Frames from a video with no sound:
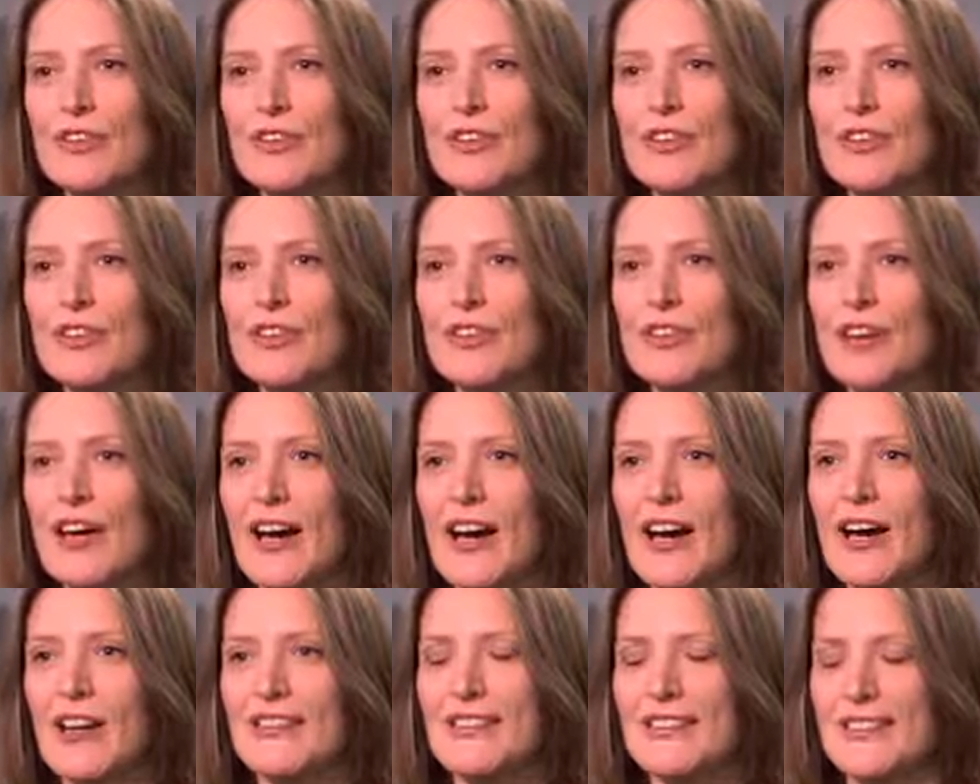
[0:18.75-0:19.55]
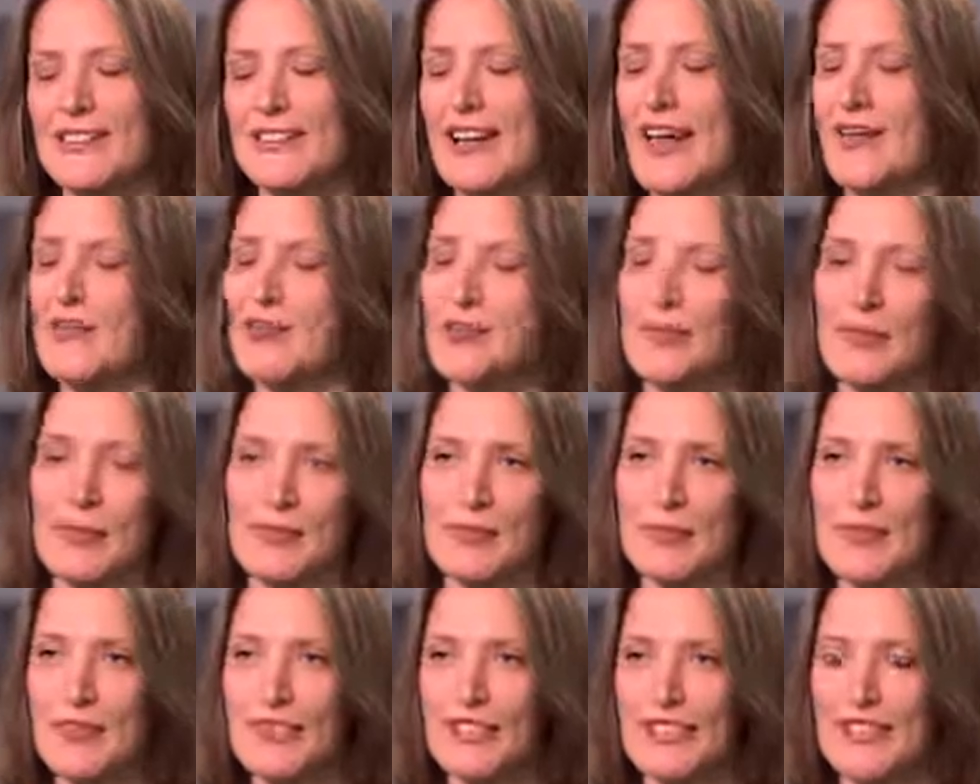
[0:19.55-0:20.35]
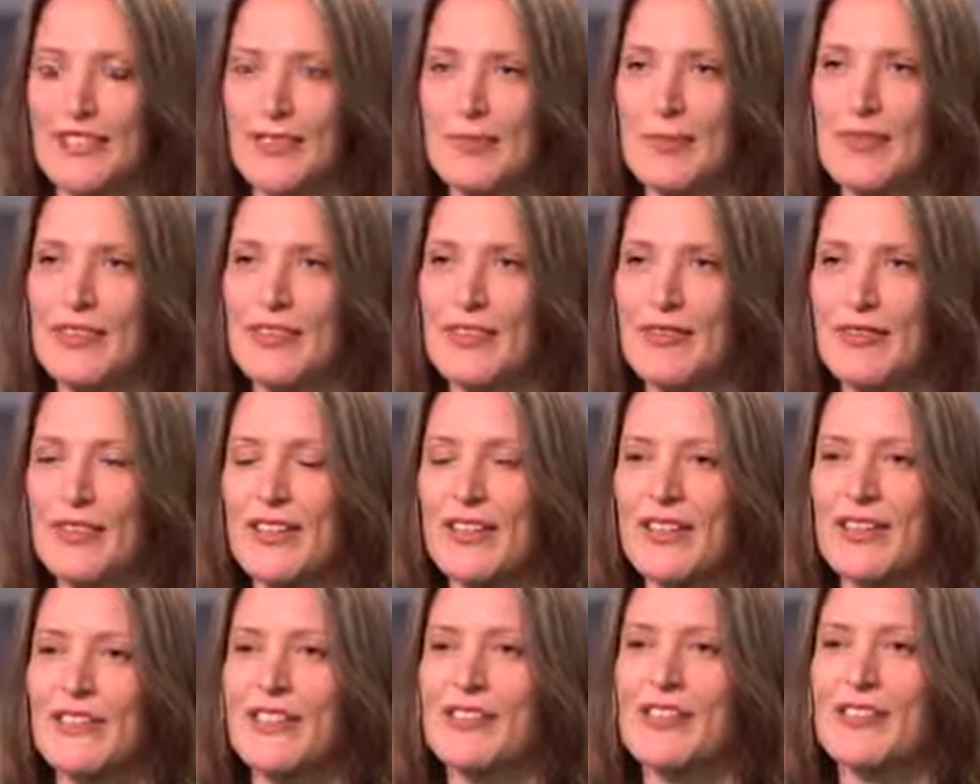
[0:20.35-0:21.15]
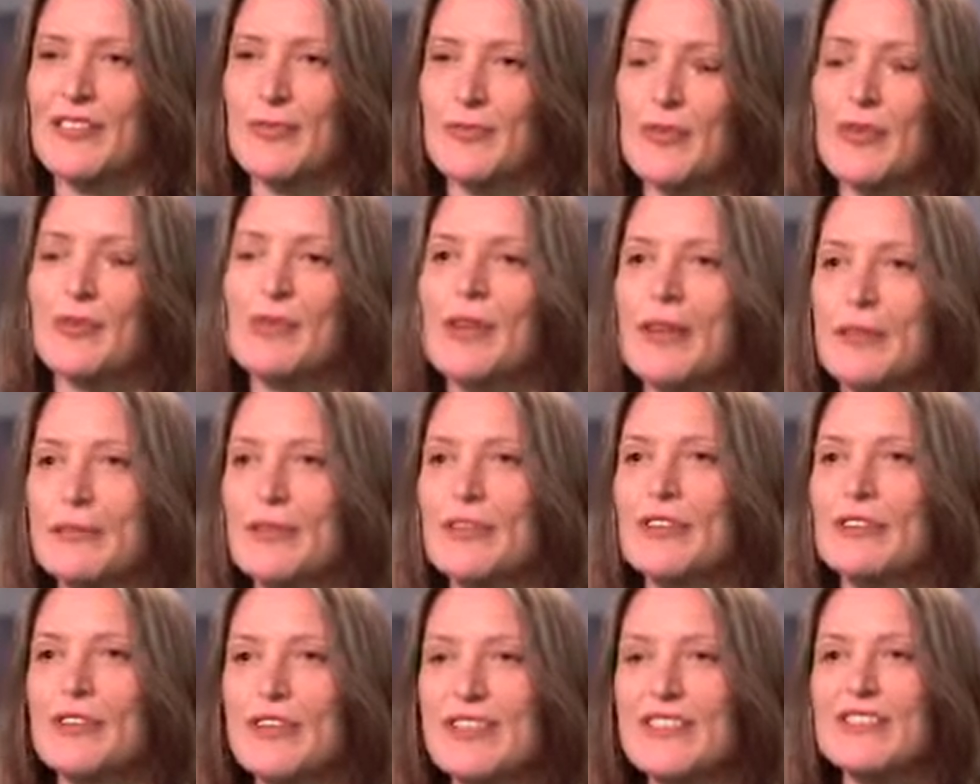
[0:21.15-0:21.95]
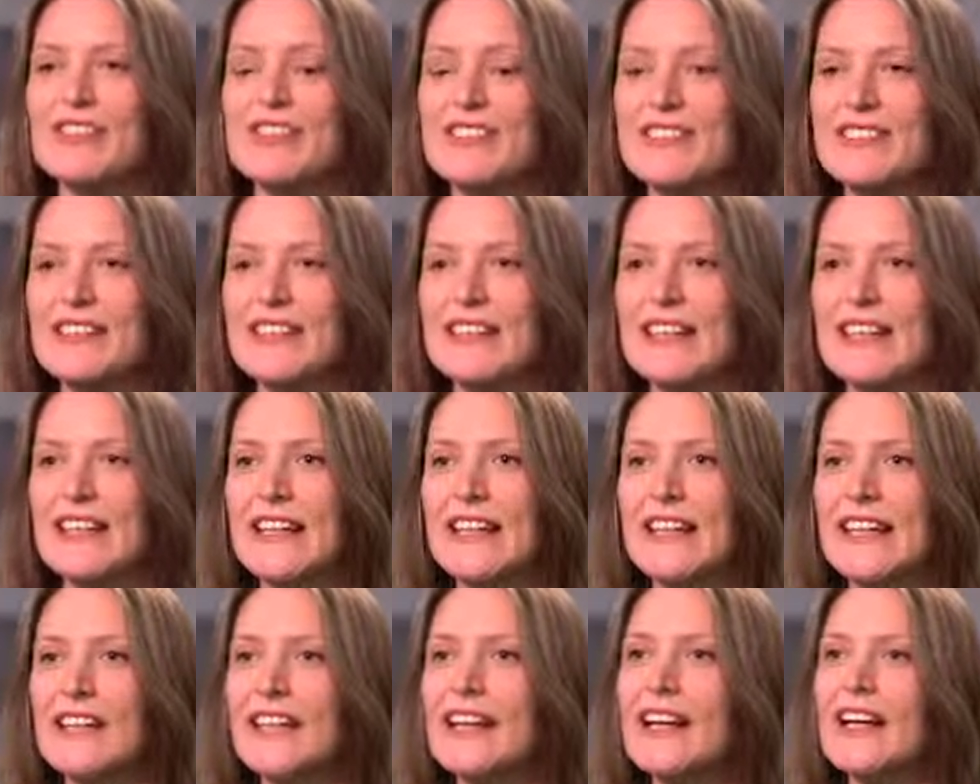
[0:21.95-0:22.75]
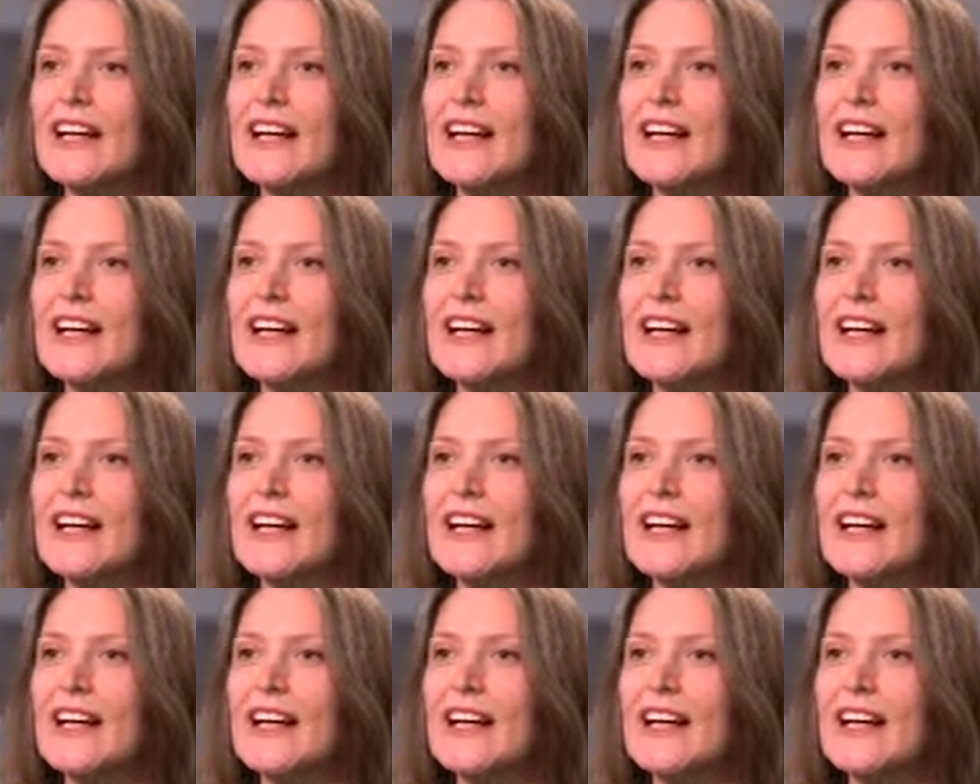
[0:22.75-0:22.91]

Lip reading: It doesn't have to be project specific, it's just what people are interested in.